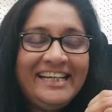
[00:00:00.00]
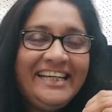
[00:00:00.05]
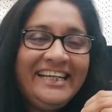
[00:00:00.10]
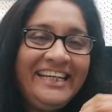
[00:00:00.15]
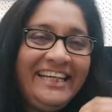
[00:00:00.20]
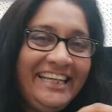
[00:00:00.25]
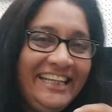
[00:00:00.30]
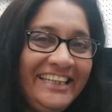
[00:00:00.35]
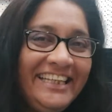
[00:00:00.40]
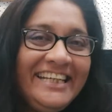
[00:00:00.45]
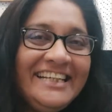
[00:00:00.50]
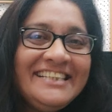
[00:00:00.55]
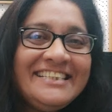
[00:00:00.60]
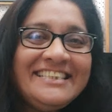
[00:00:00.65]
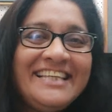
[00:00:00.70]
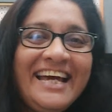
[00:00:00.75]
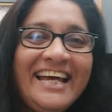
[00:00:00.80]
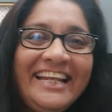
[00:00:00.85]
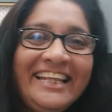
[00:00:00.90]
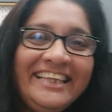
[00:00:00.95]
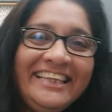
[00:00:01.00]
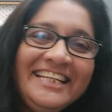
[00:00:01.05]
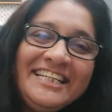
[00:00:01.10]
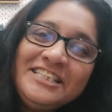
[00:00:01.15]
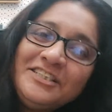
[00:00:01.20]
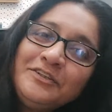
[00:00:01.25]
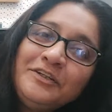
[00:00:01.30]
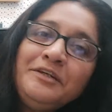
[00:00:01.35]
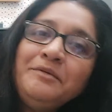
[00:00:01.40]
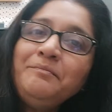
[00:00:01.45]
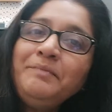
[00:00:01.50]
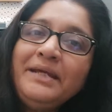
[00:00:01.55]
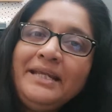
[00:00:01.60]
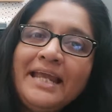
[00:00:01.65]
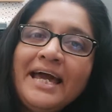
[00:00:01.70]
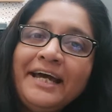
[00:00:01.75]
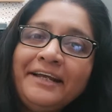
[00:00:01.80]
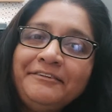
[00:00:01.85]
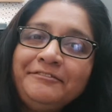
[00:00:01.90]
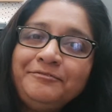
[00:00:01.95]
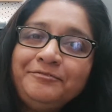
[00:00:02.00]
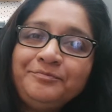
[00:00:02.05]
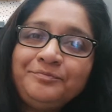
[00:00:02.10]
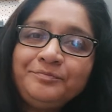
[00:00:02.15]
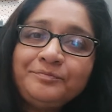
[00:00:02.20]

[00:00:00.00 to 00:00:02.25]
he thinks that this shouldn't be done.